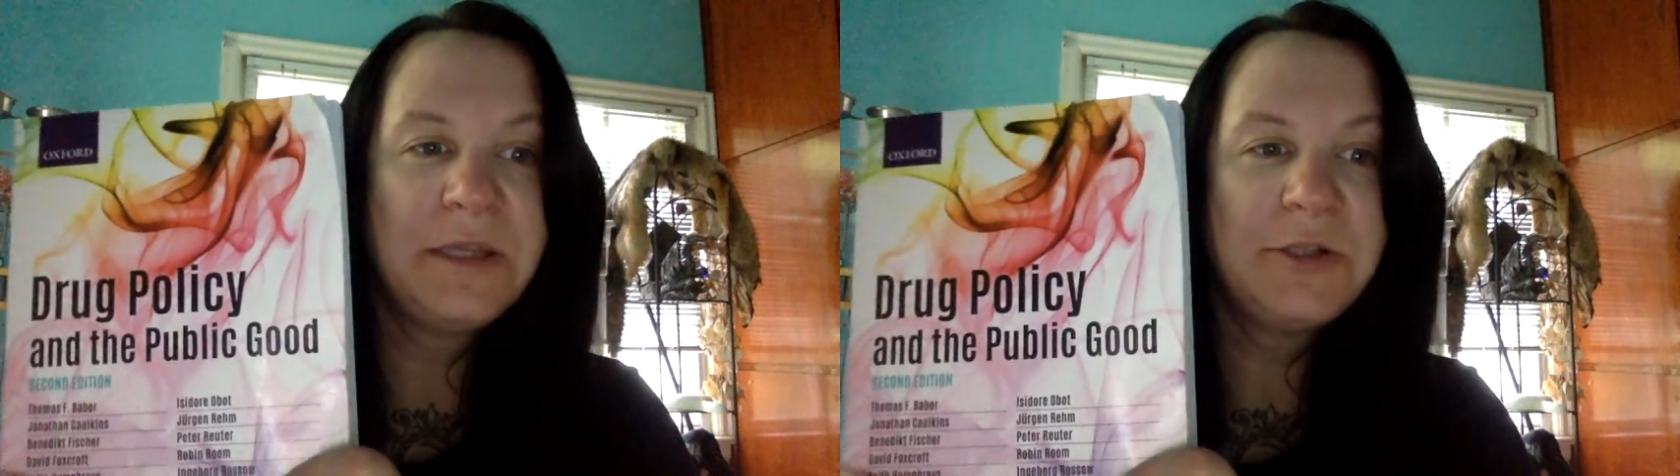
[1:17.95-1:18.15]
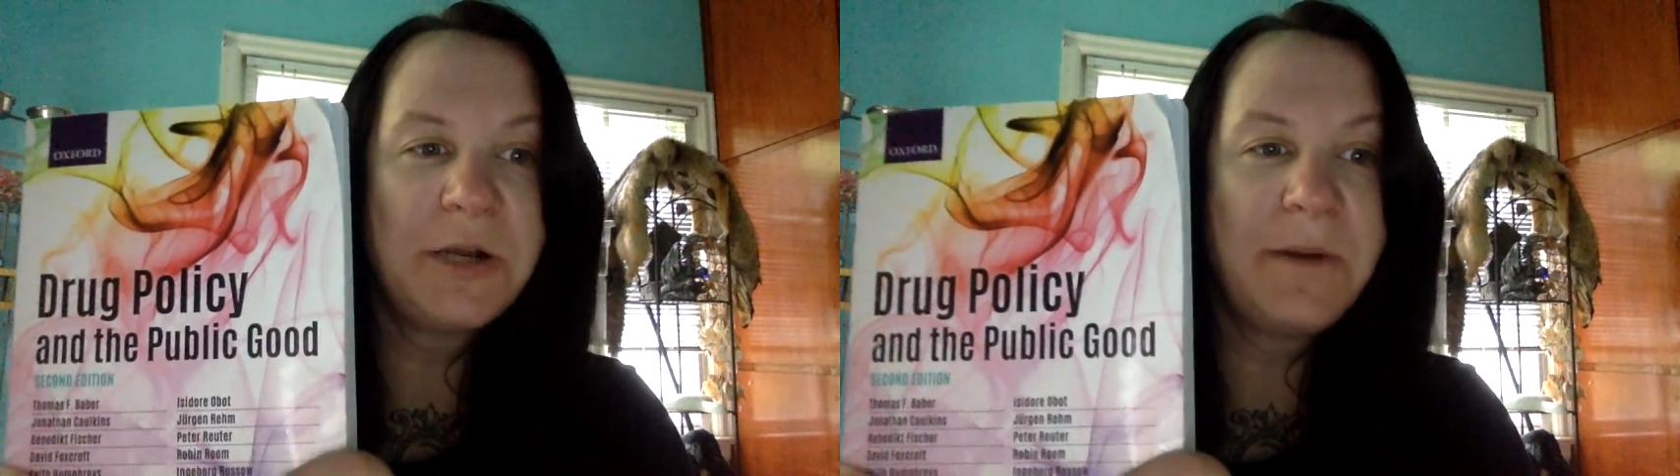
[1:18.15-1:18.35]

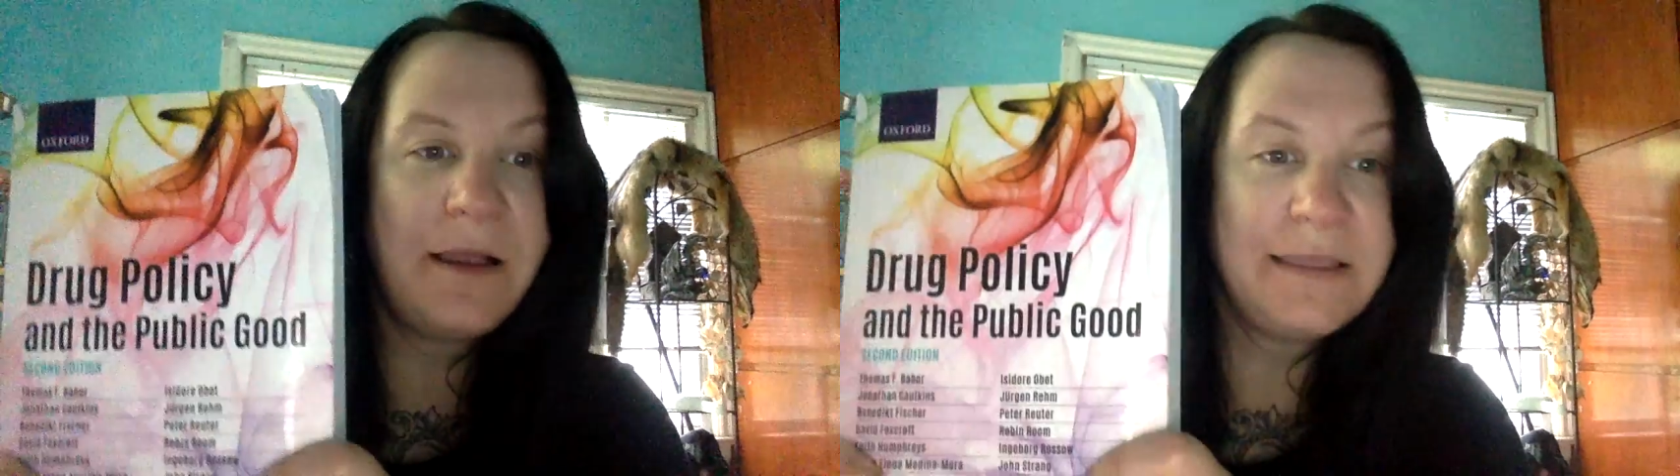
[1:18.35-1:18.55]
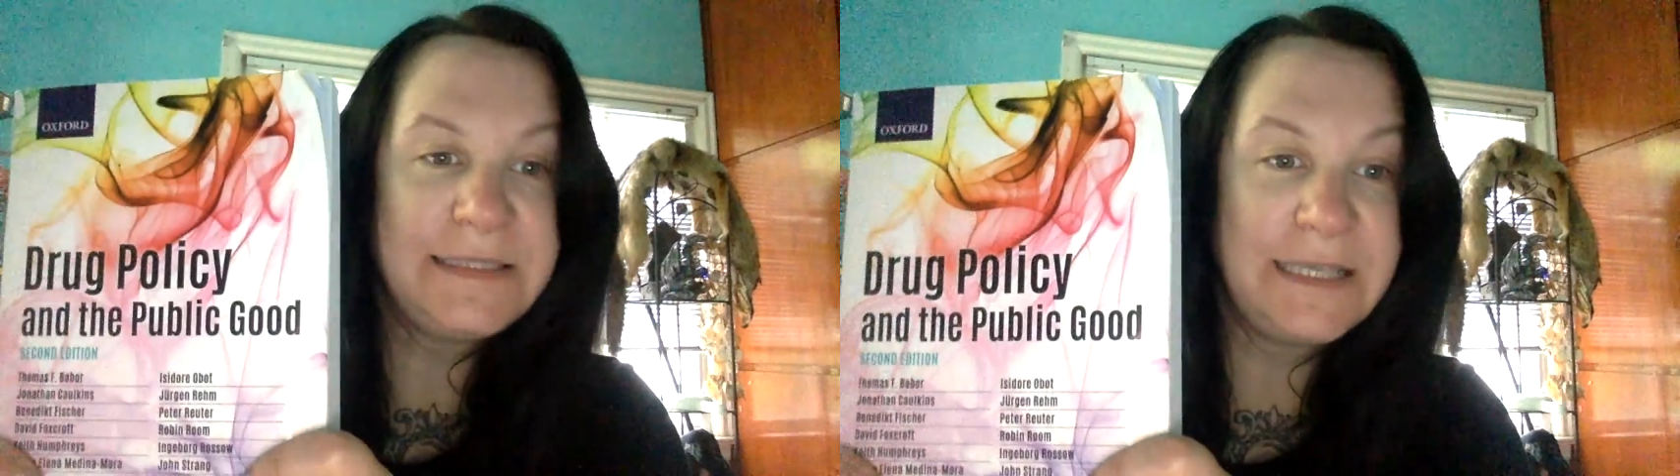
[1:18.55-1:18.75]
Drug
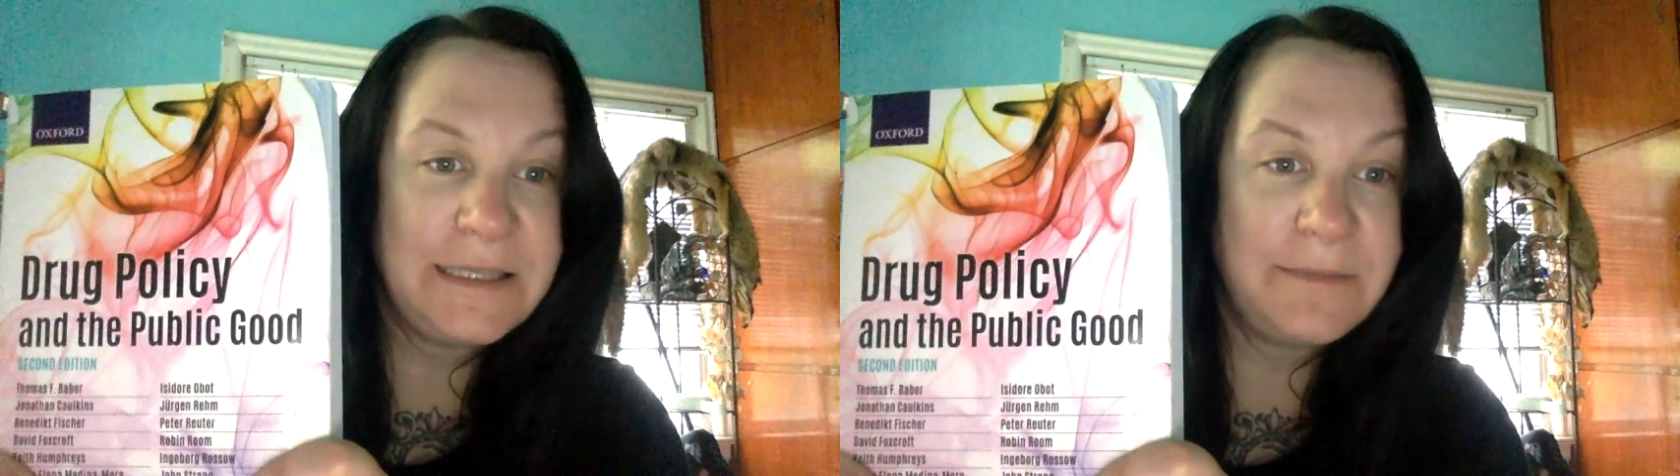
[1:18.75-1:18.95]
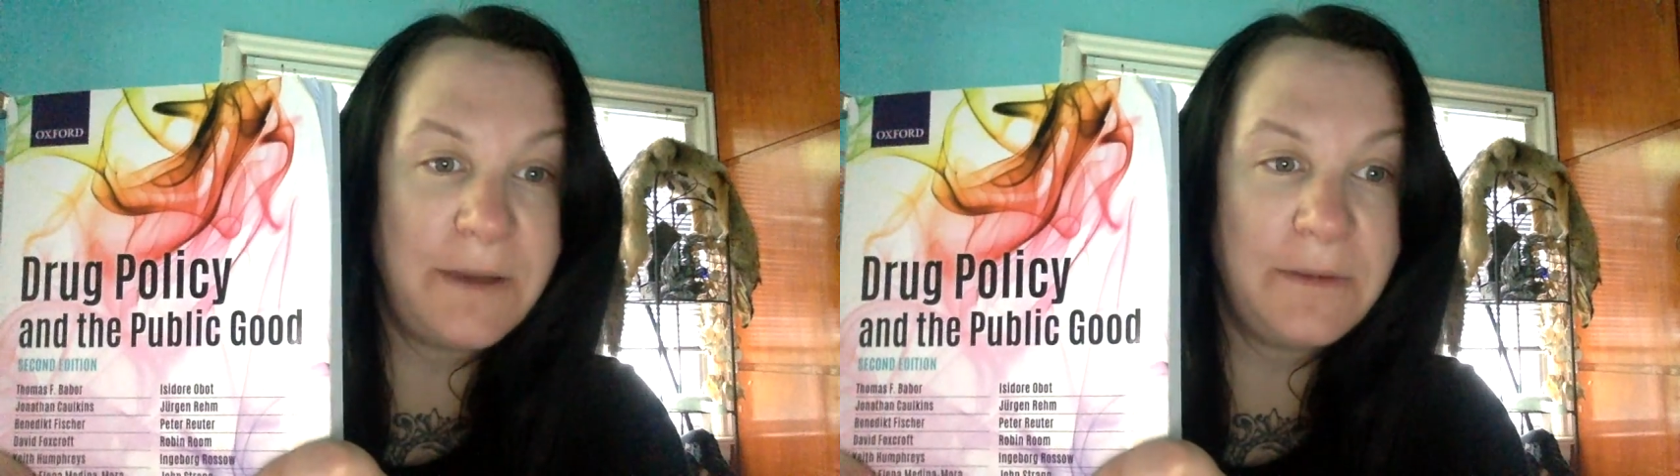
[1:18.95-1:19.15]
Policy
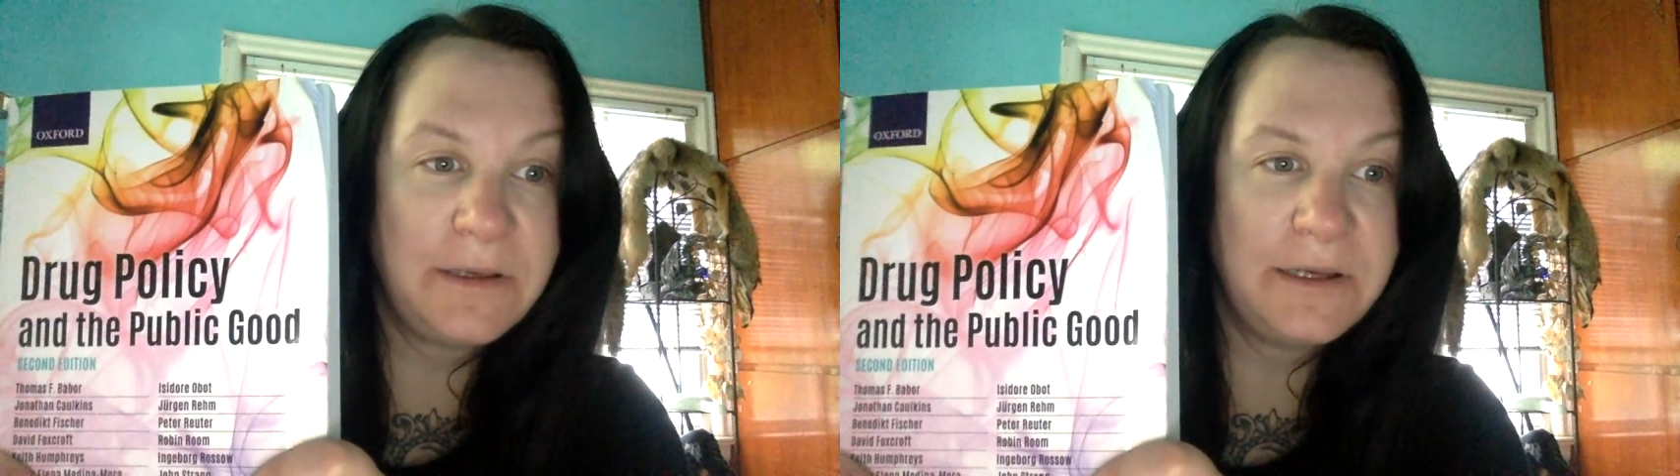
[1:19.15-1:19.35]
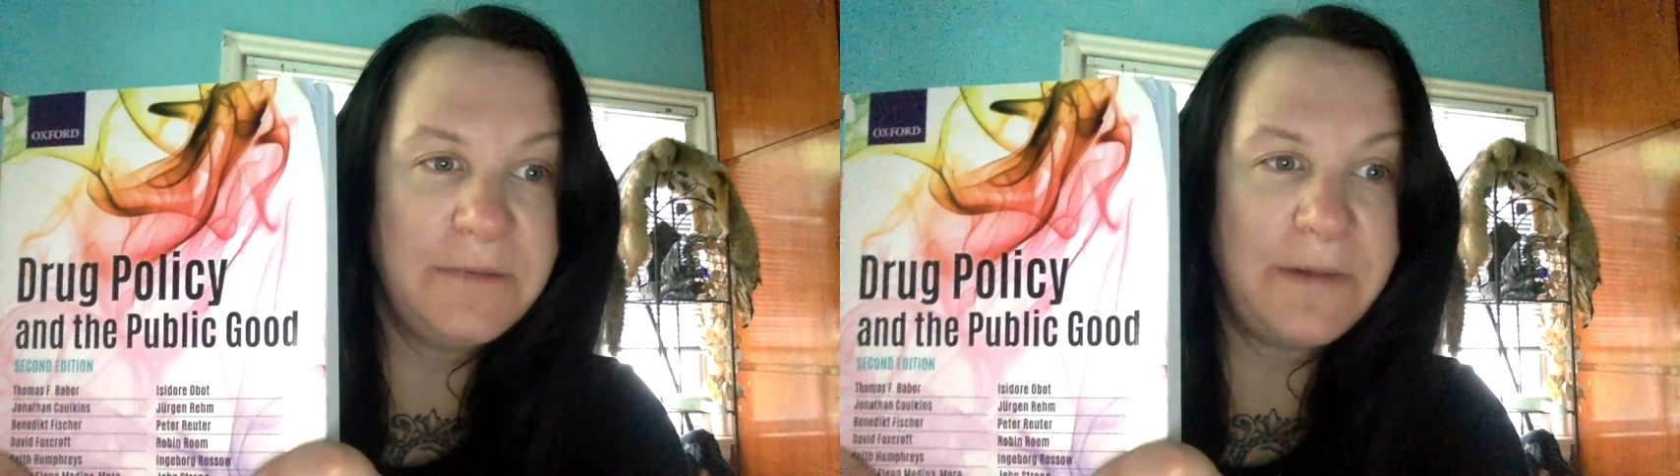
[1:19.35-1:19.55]
and the Public
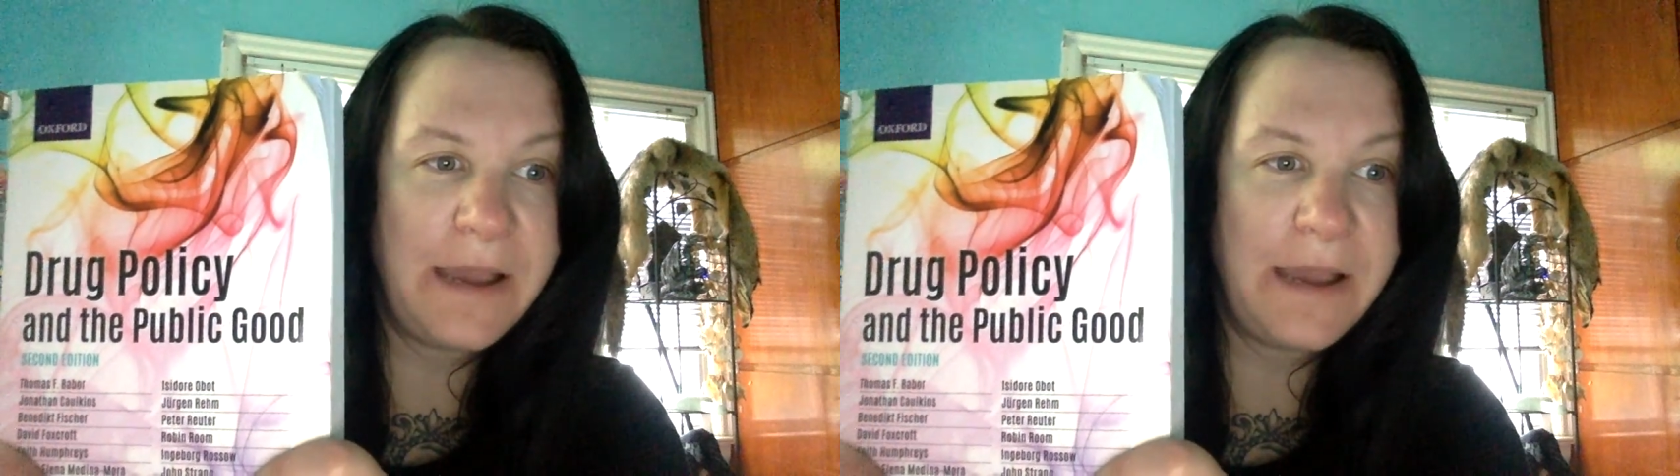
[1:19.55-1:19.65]
Good